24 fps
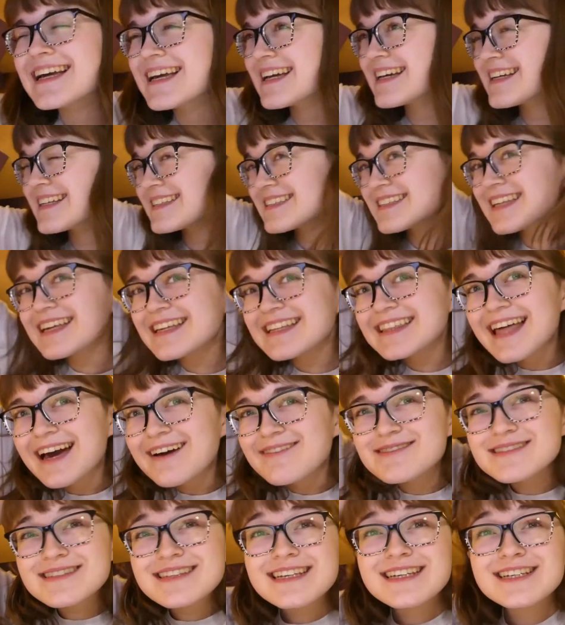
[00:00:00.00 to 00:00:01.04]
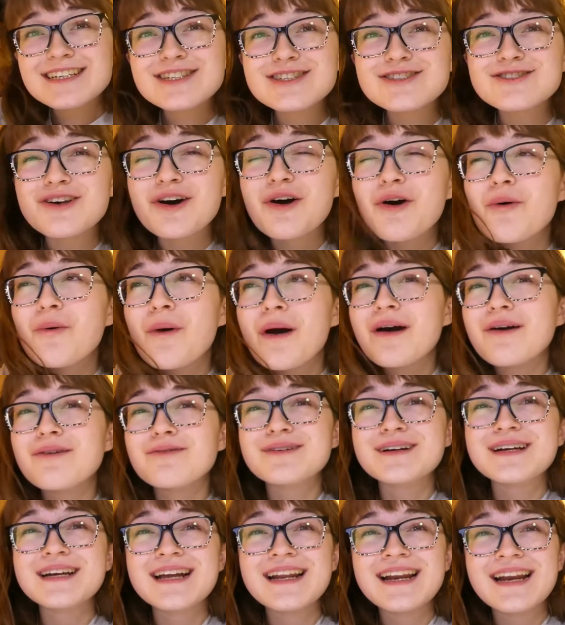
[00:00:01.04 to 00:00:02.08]
Because like that was like so well
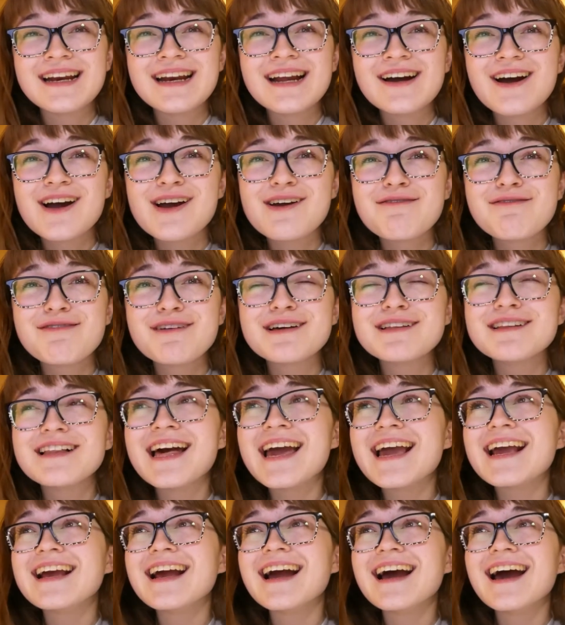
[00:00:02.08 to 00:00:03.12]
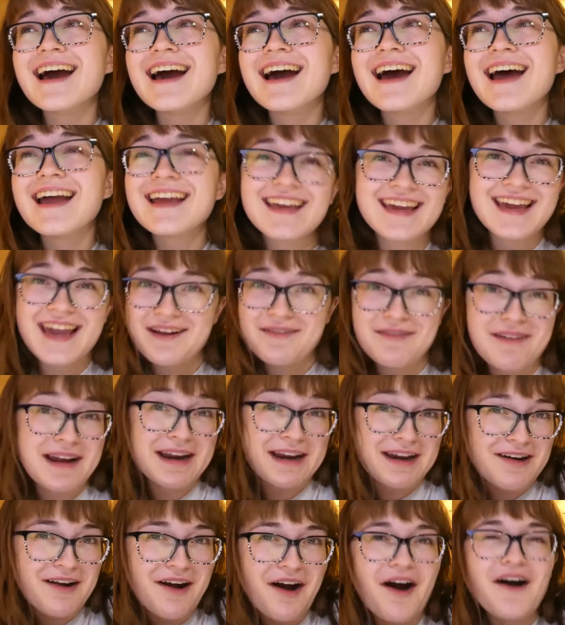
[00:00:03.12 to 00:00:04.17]
written, and now I feel like I can't write
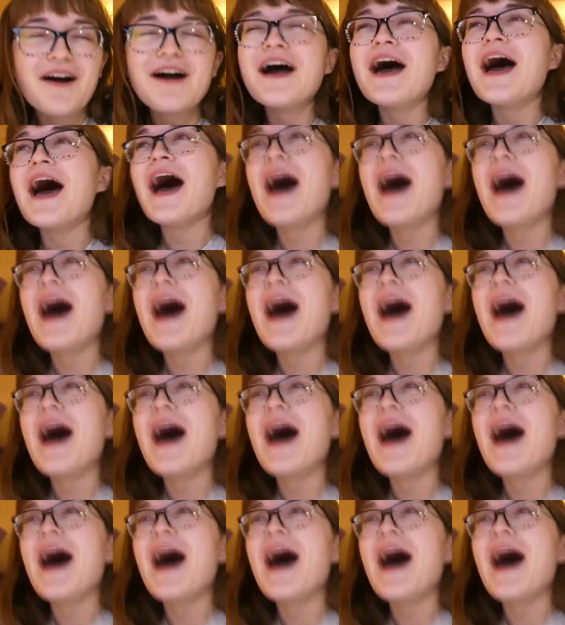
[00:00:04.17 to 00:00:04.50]
at all.